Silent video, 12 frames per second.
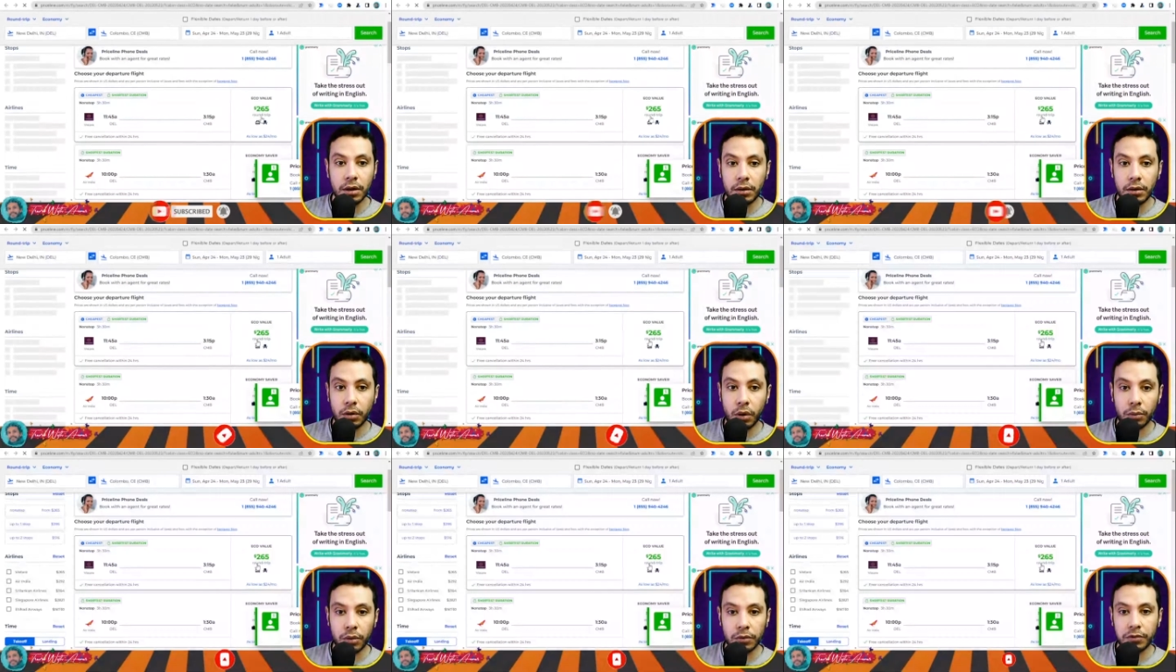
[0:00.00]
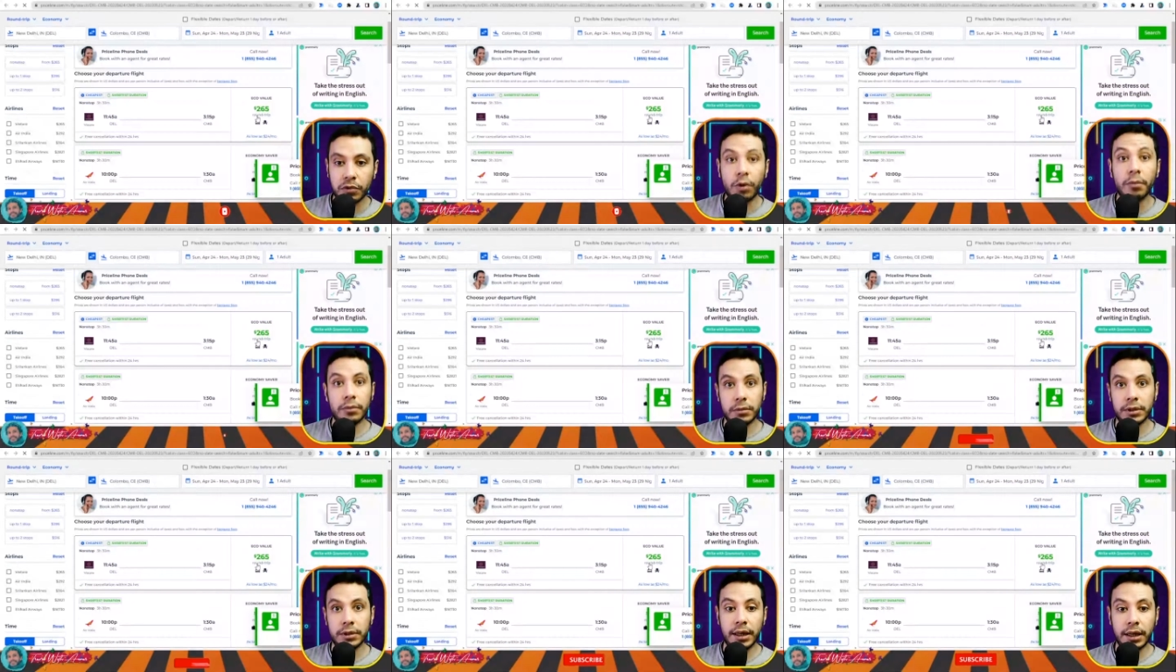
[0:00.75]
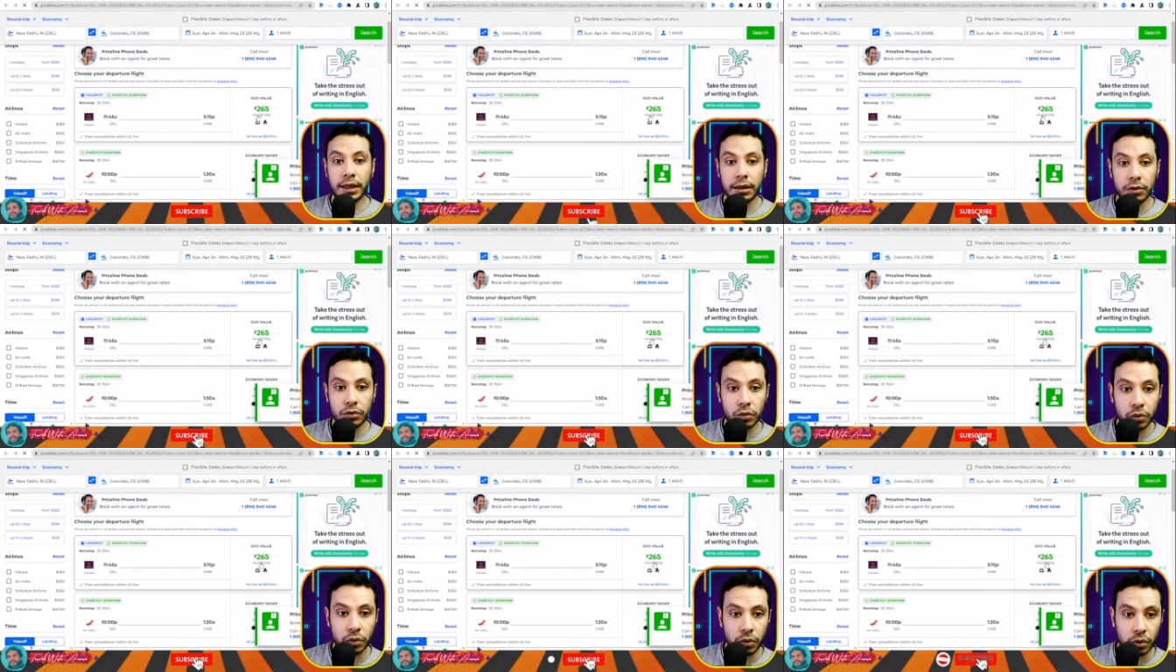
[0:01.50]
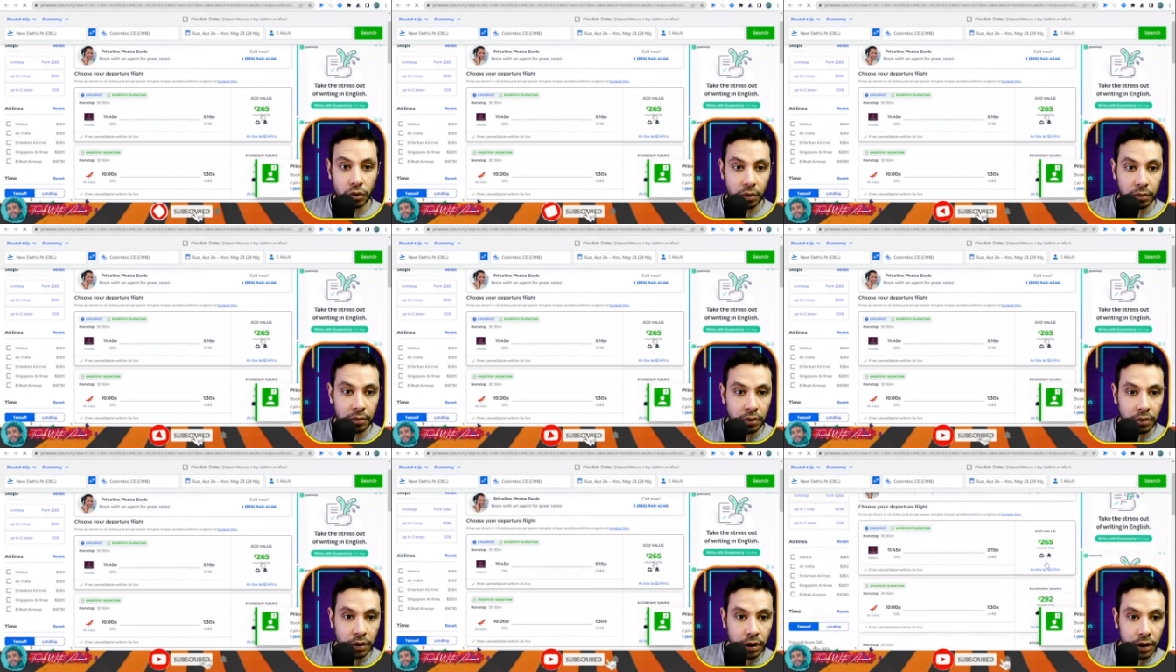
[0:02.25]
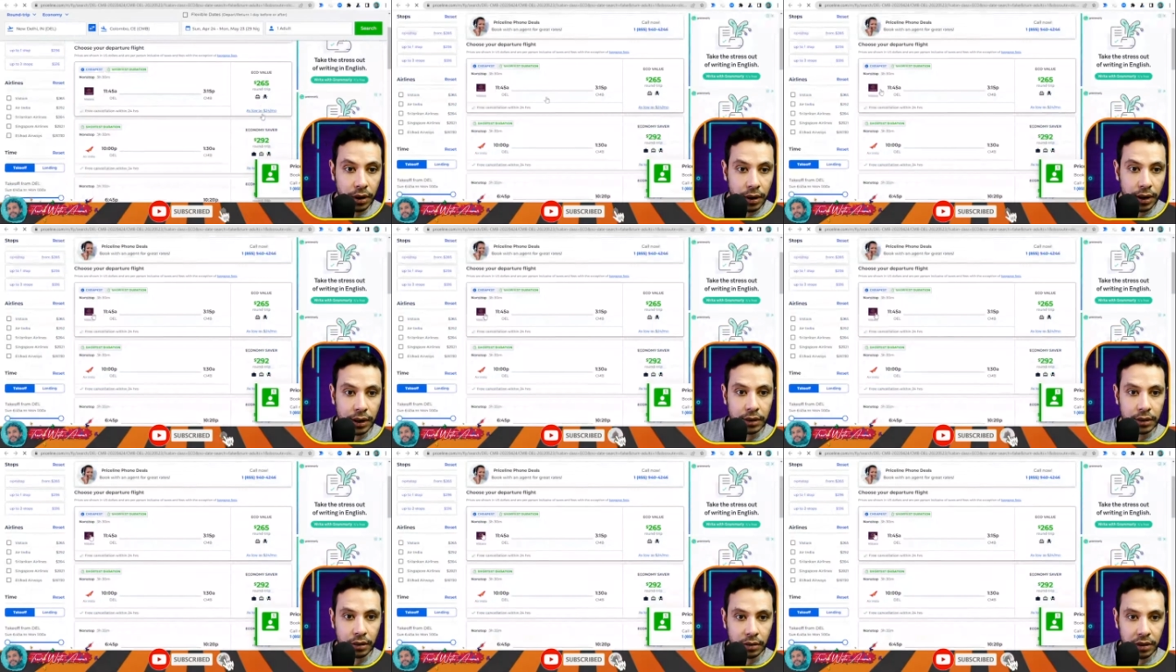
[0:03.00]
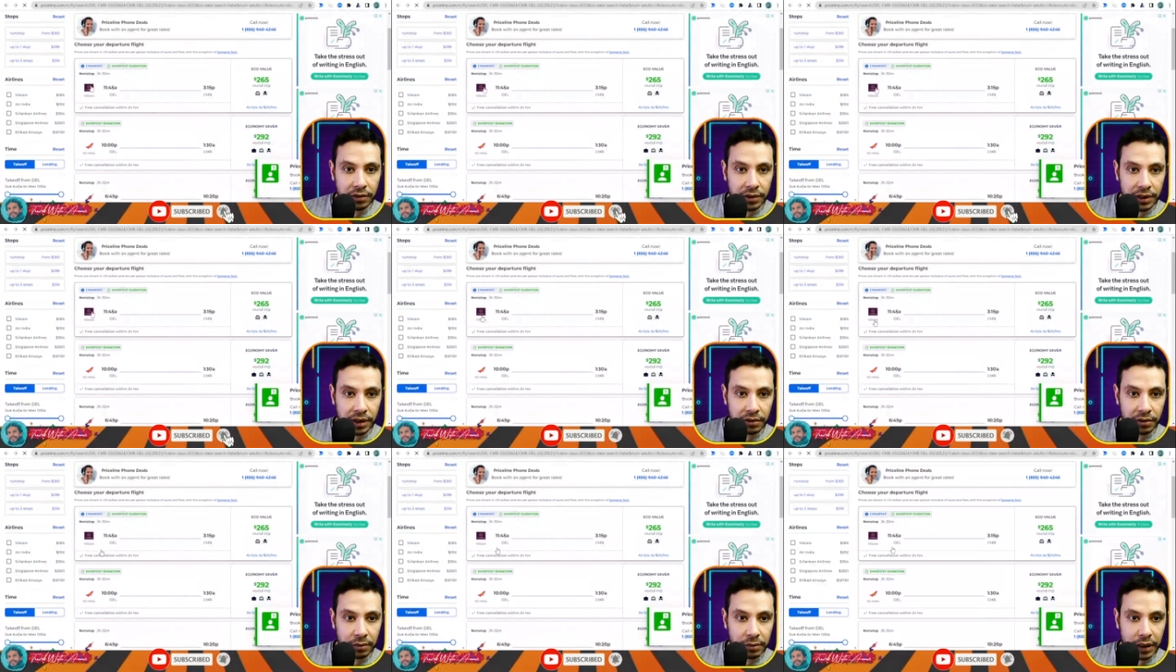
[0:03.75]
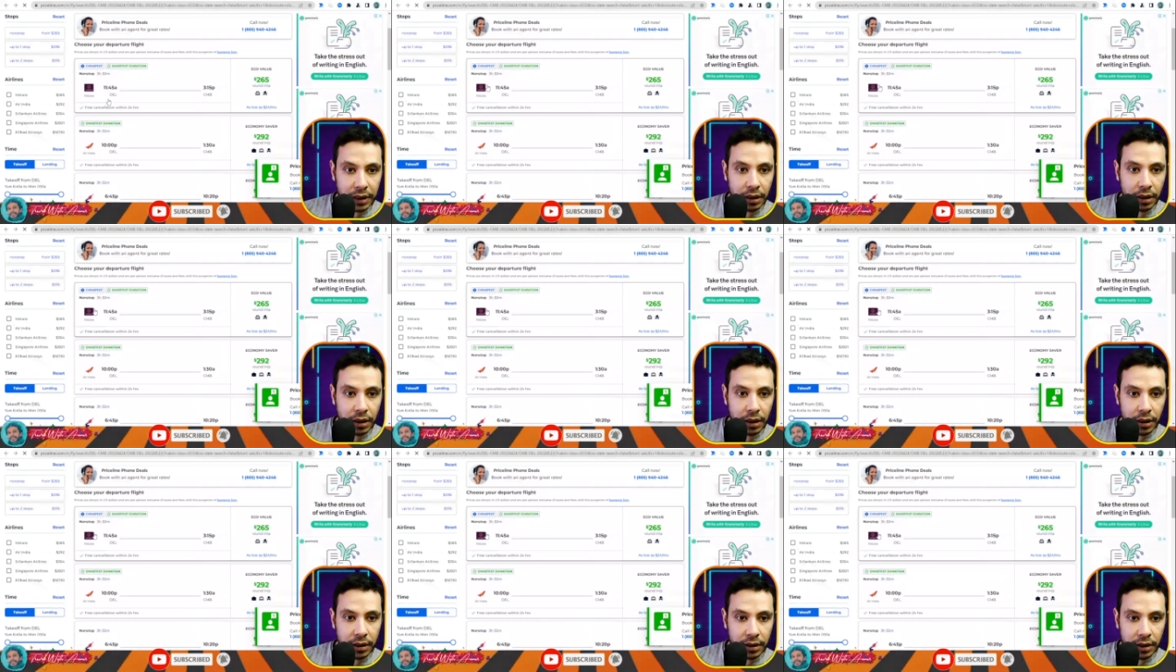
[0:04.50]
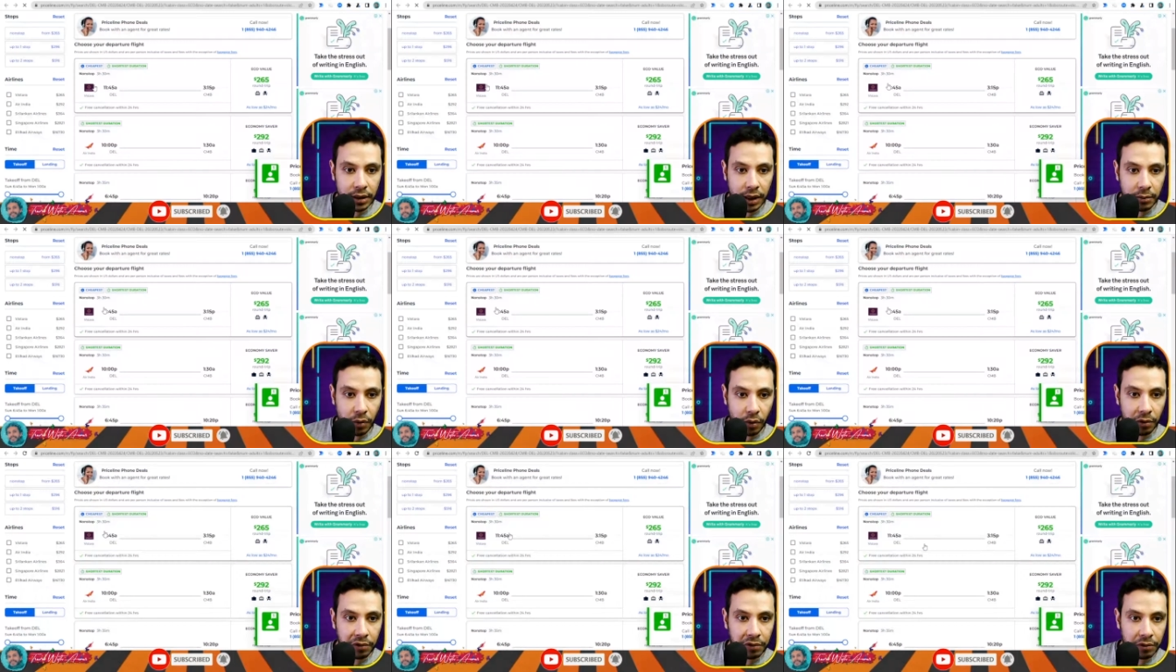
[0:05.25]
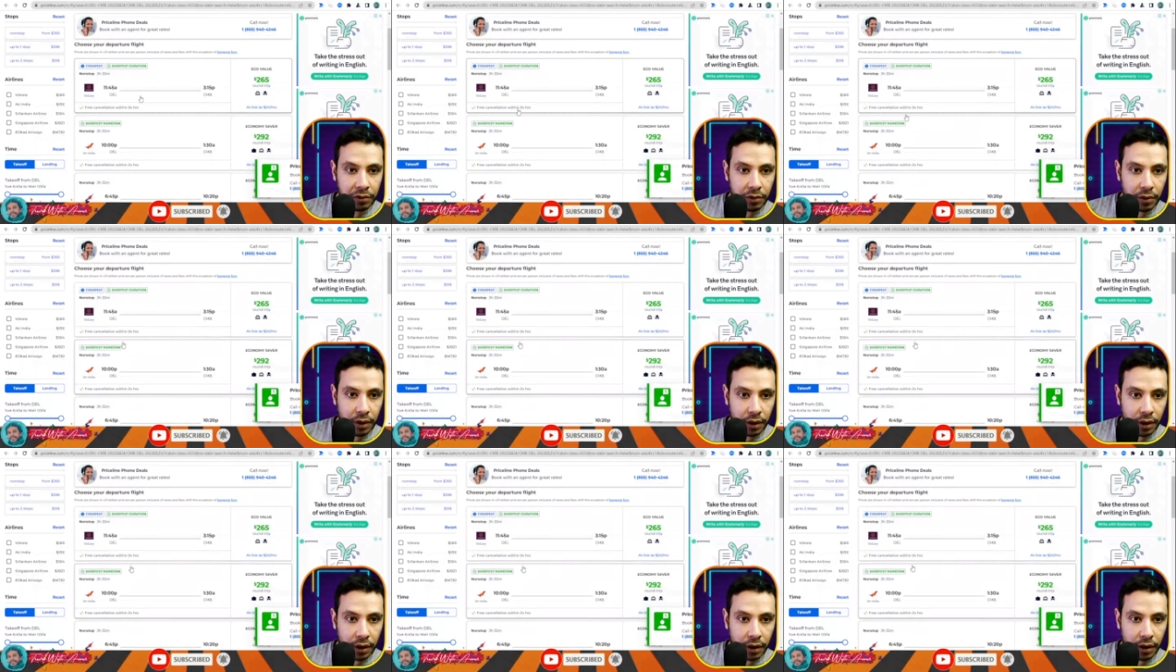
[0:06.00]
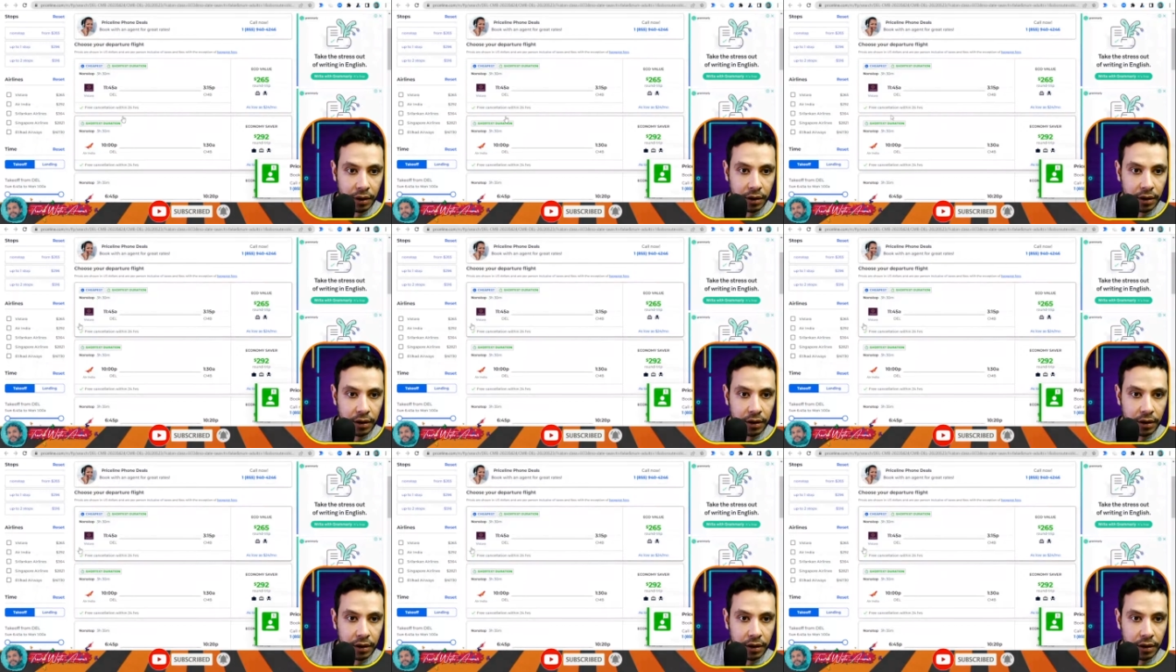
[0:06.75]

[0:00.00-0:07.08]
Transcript: Colombo, from Delhi to Colombo, and they are even giving me the name of the